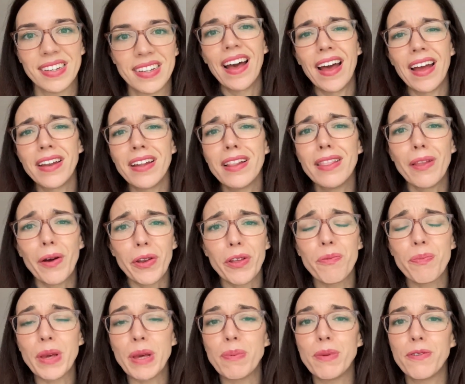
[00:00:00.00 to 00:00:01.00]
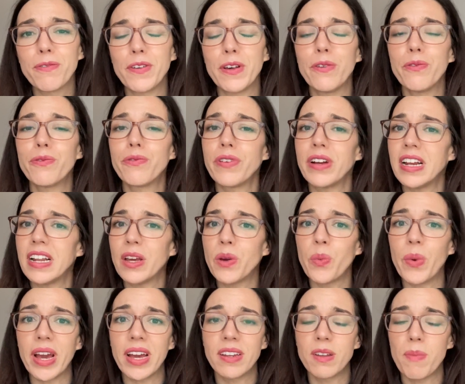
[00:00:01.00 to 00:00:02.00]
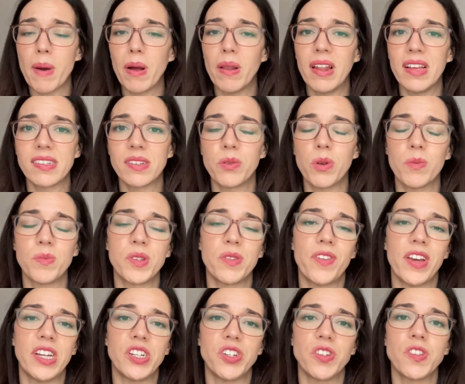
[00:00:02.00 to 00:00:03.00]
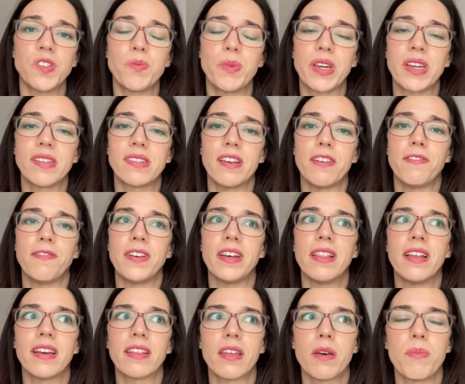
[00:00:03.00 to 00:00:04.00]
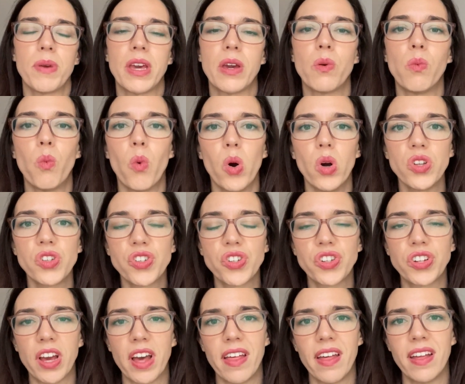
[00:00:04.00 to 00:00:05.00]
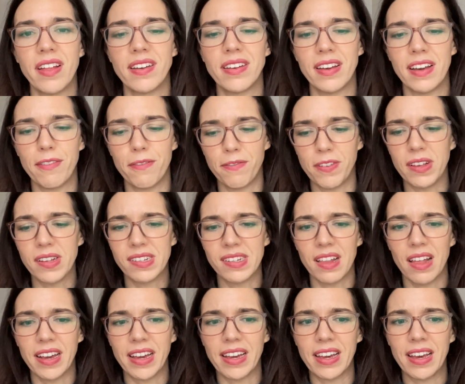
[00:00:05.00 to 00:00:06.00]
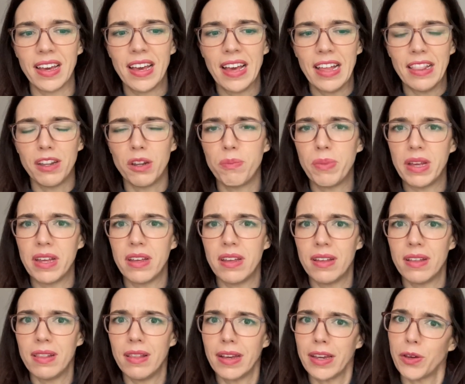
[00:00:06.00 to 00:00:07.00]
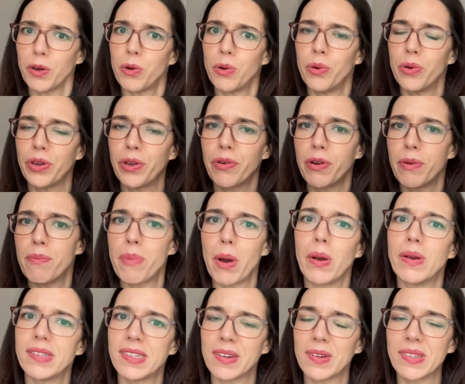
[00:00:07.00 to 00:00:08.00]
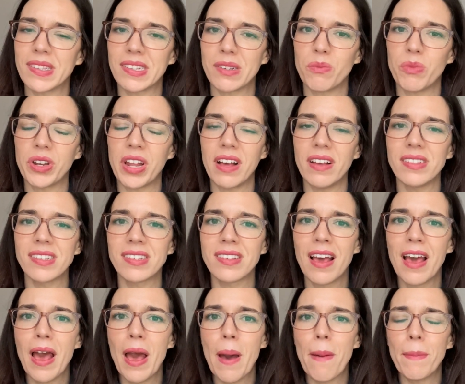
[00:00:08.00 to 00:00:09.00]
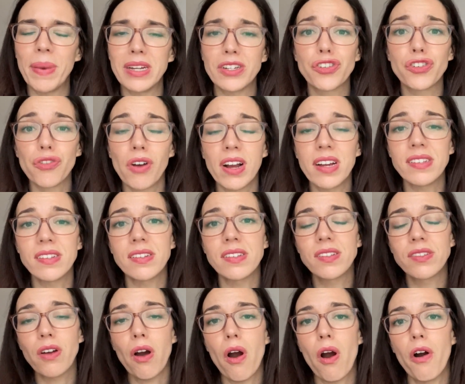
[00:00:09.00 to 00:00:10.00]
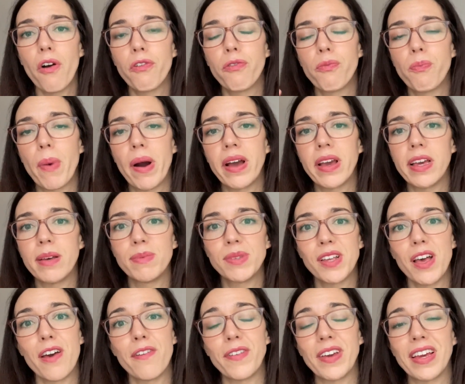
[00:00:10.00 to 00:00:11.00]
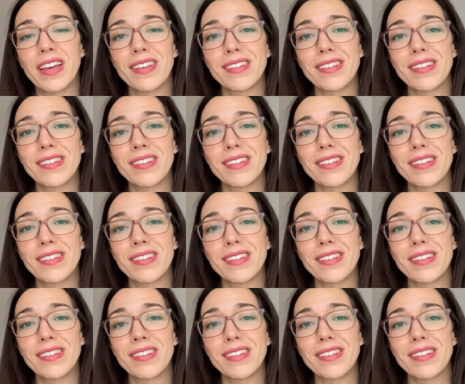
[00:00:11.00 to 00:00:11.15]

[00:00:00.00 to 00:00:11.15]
And a lot of people feel really weird about lesson observations because they feel like they're being watched, and it feels like a little bit like you're imposing on someone else. But try to start off by observing